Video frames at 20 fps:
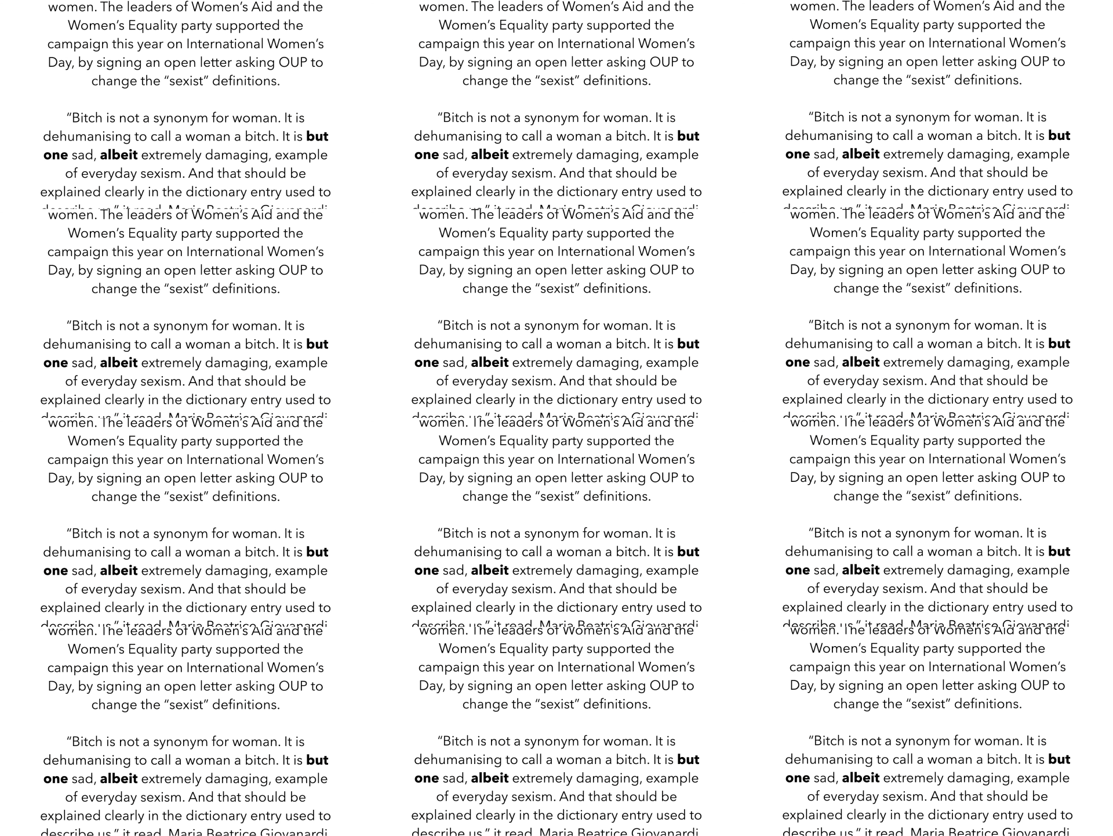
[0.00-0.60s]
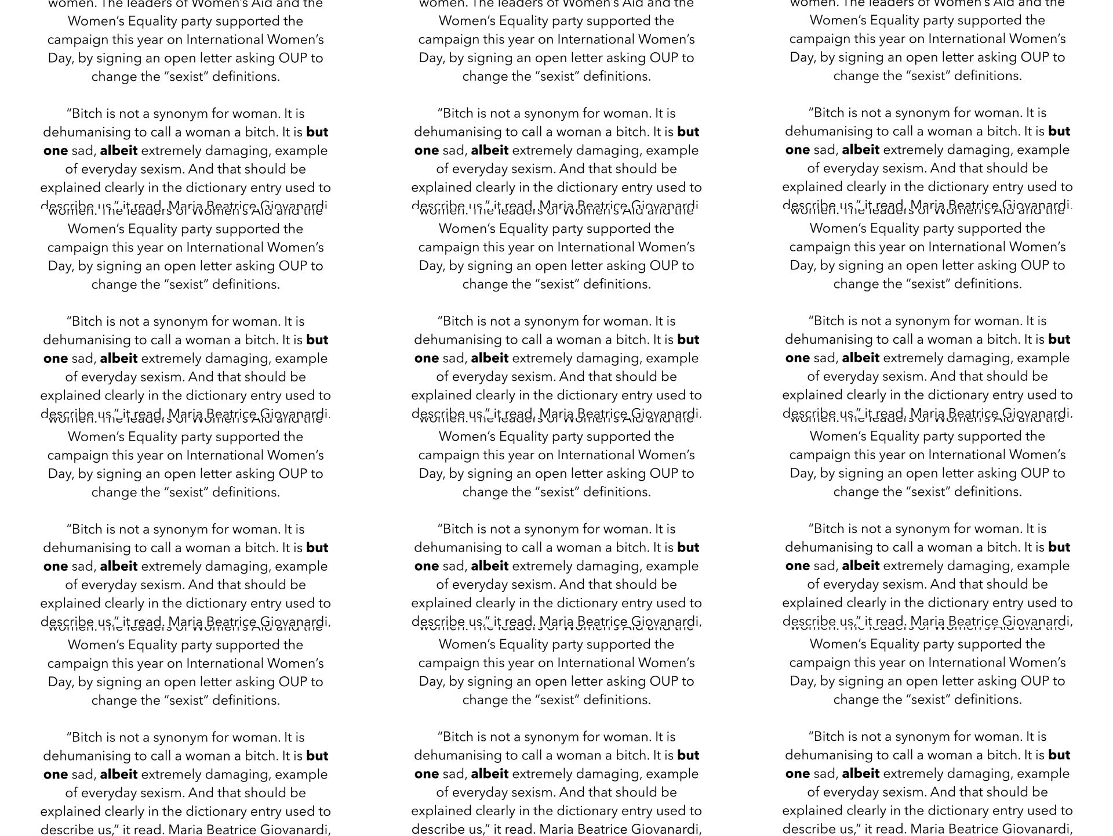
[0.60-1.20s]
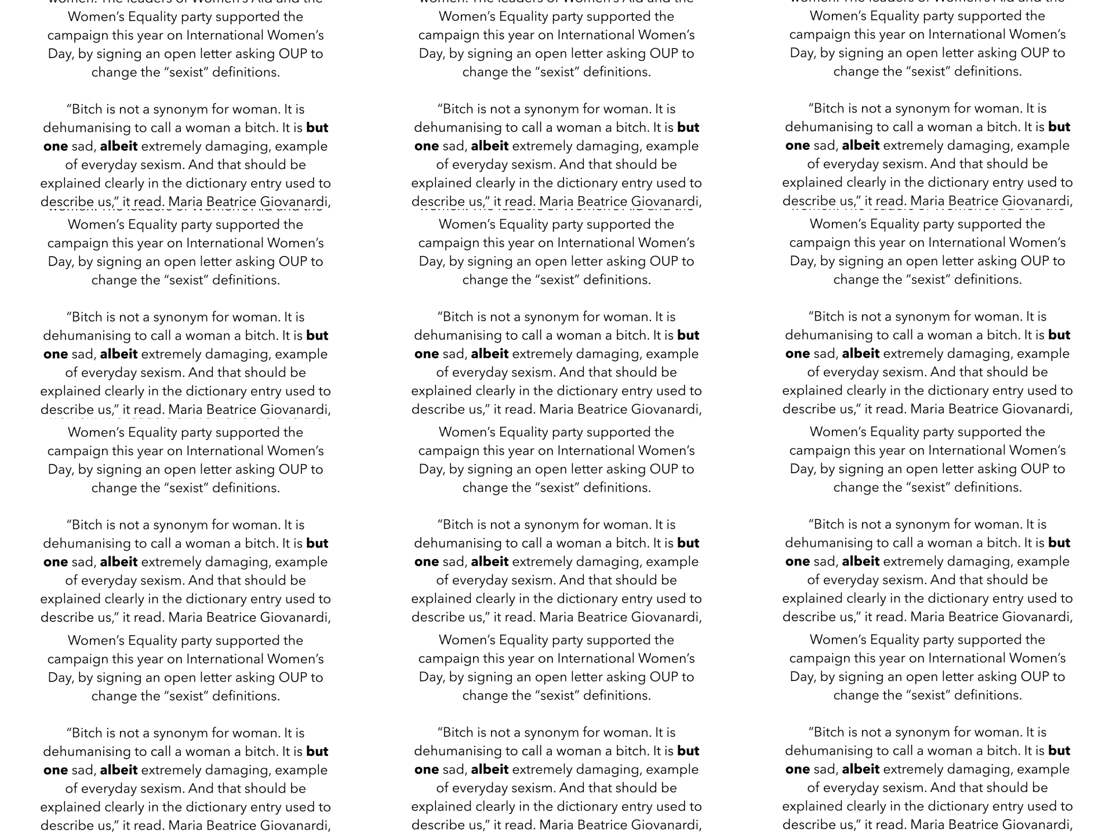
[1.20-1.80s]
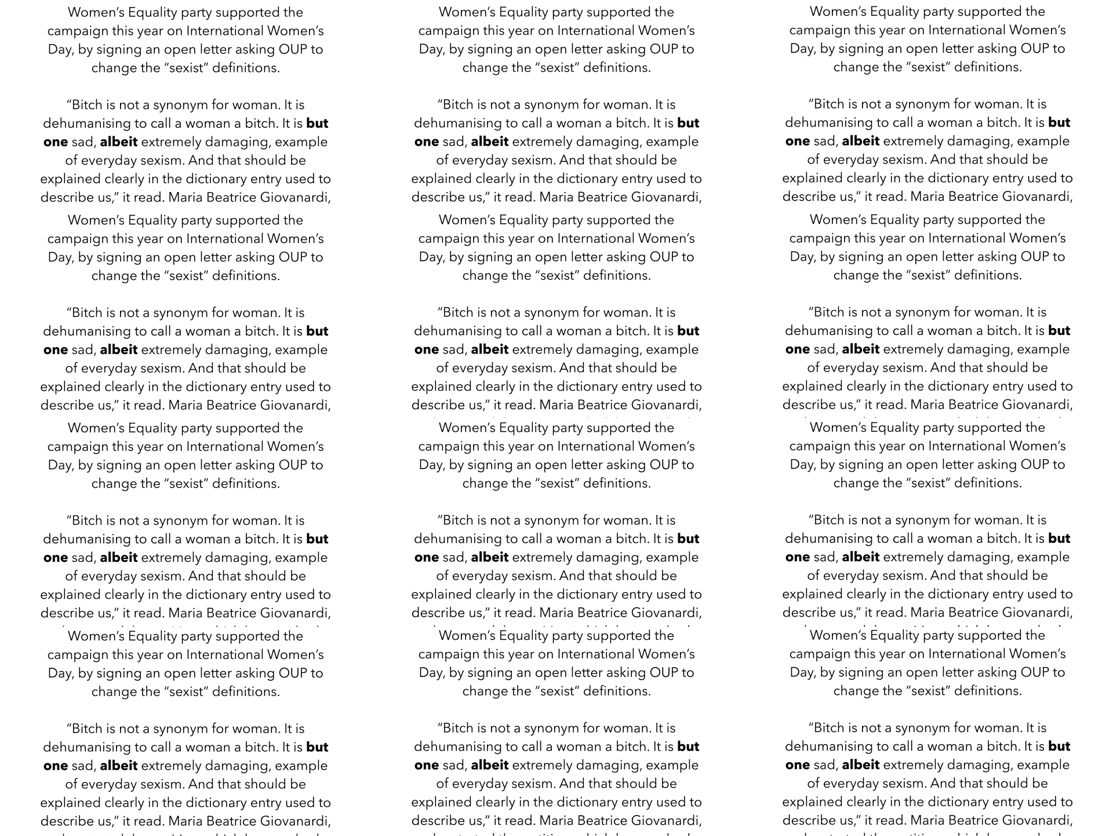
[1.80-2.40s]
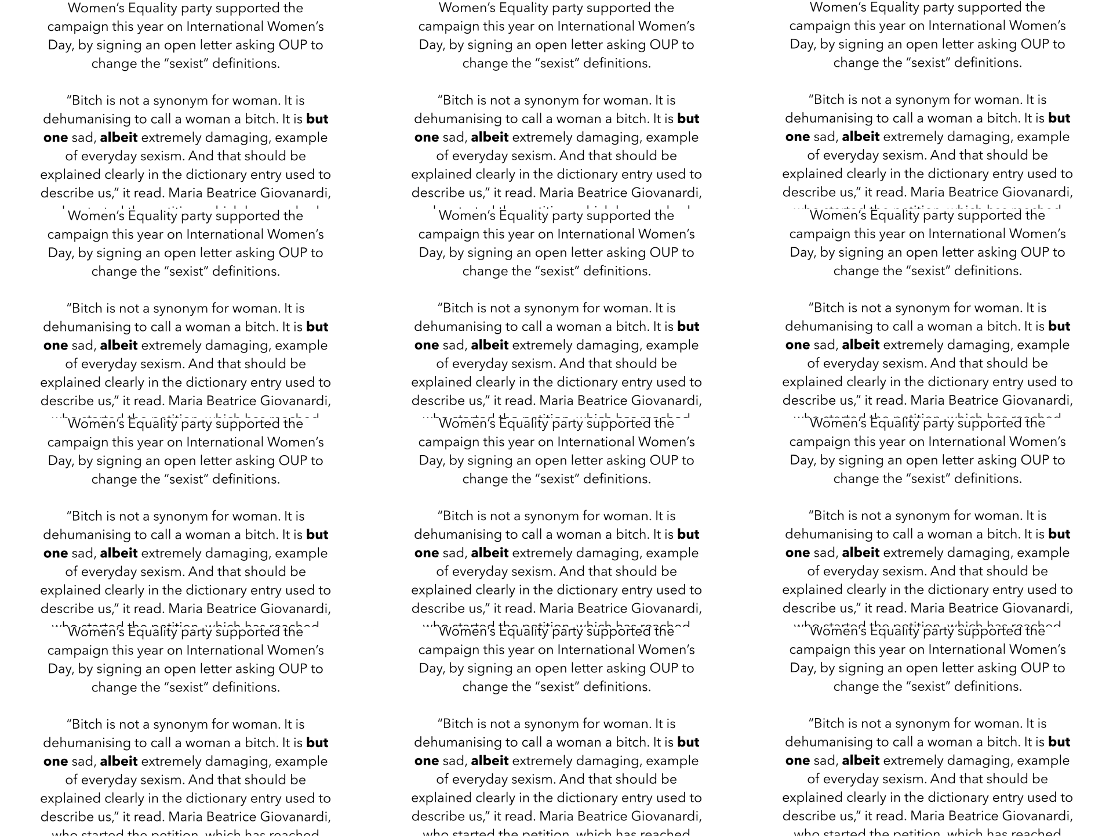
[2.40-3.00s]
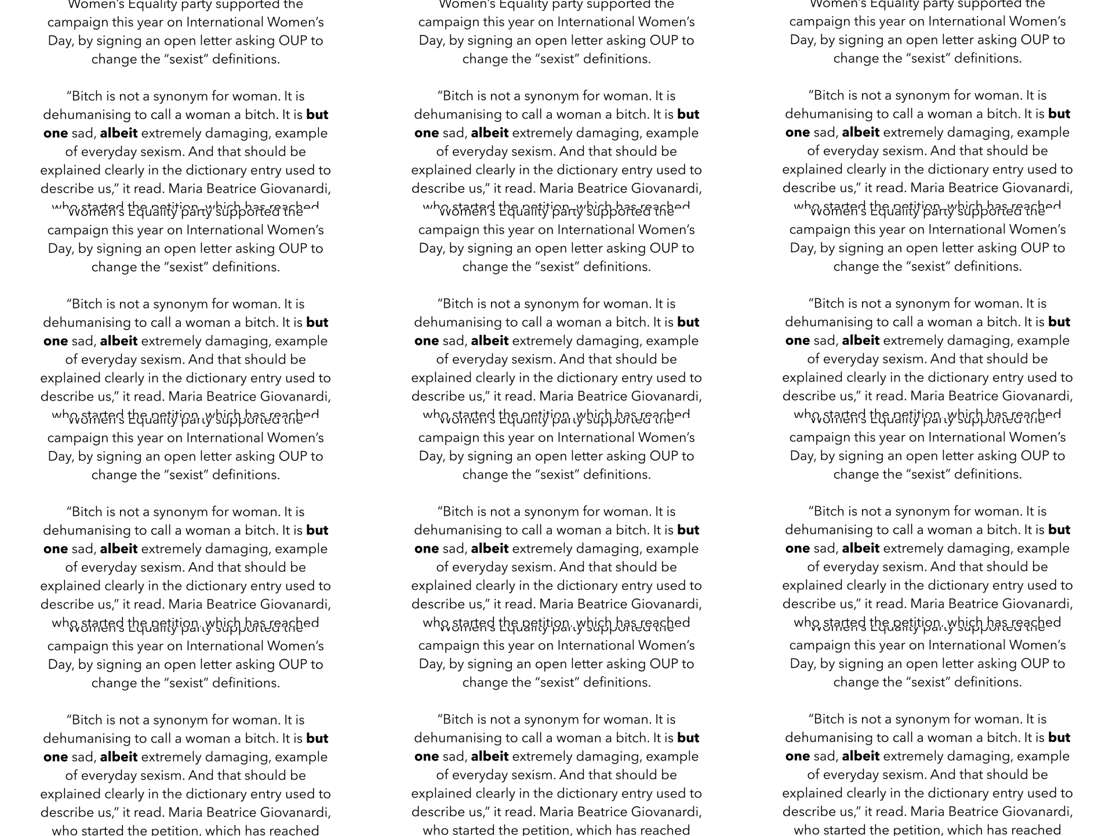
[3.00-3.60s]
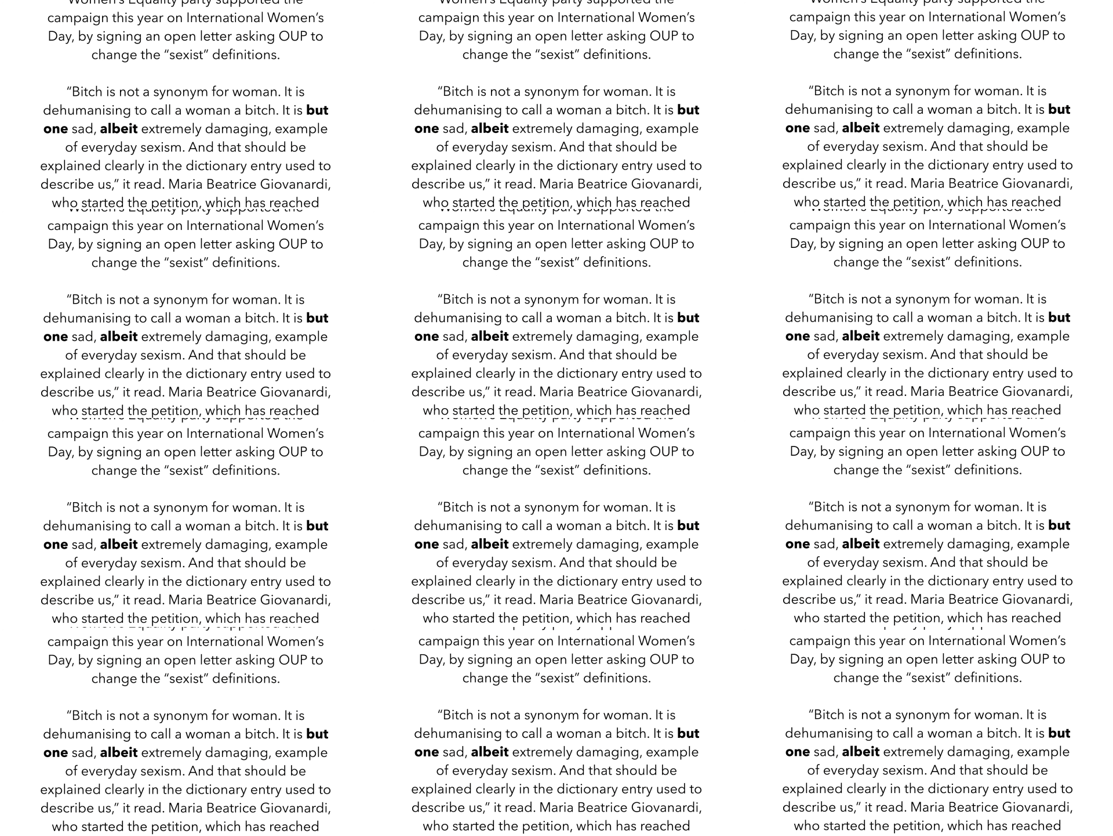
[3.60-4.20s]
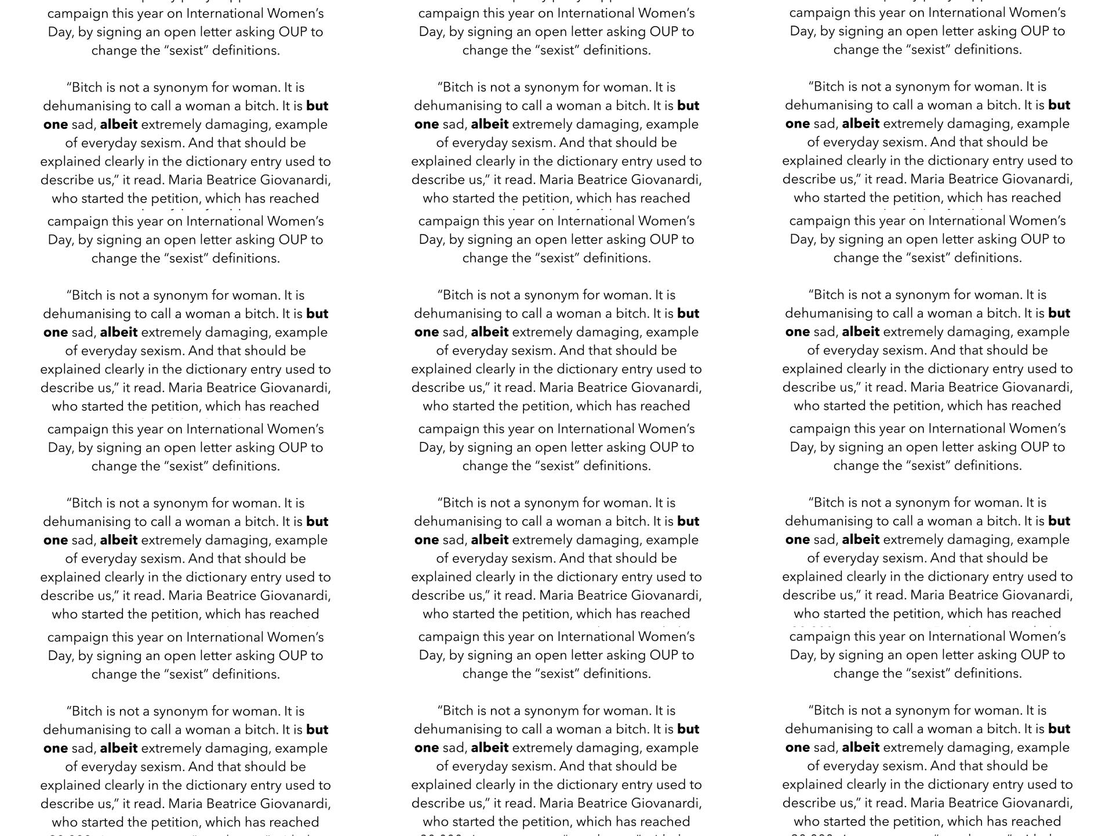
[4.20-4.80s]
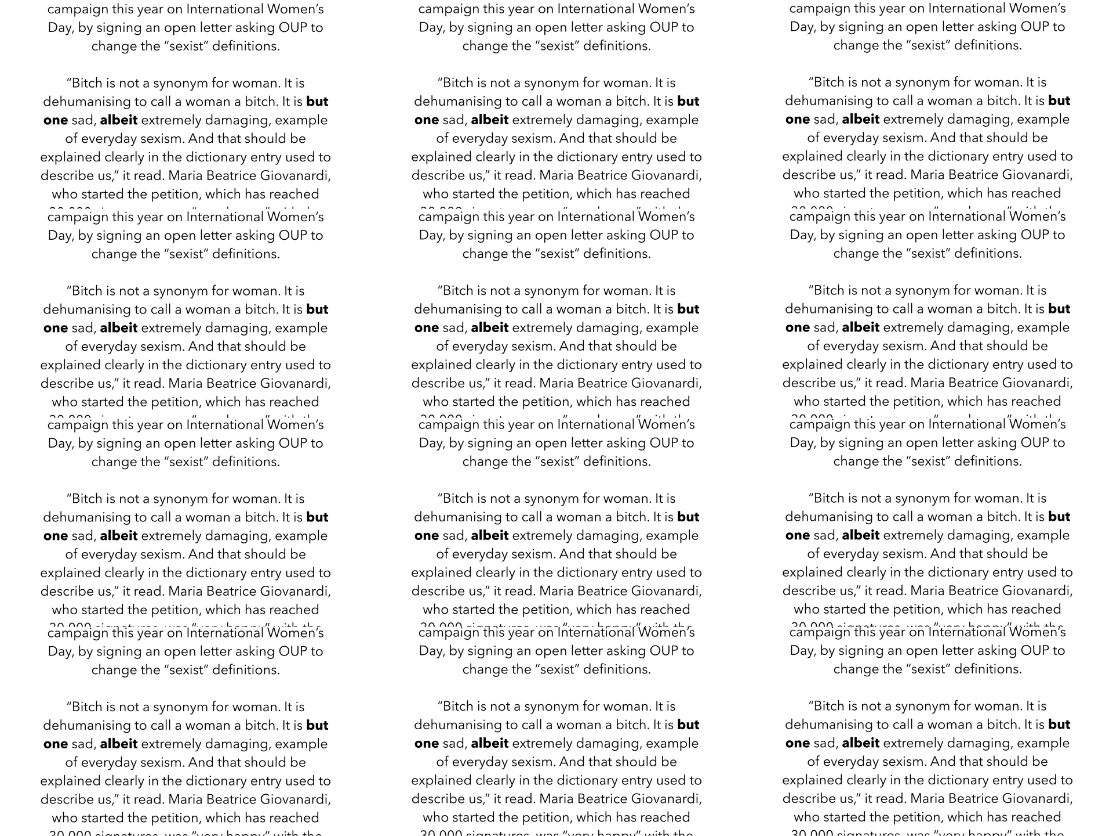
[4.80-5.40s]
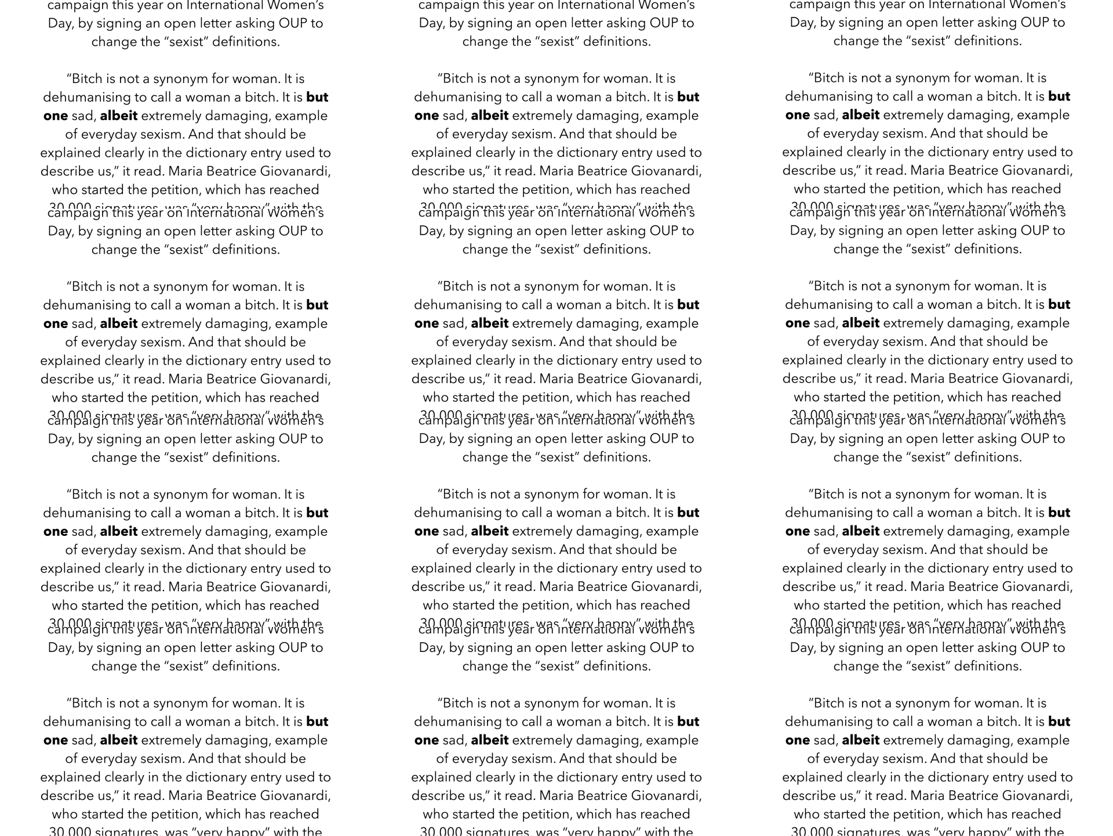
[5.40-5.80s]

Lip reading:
No face is visible, so there are no lips to read.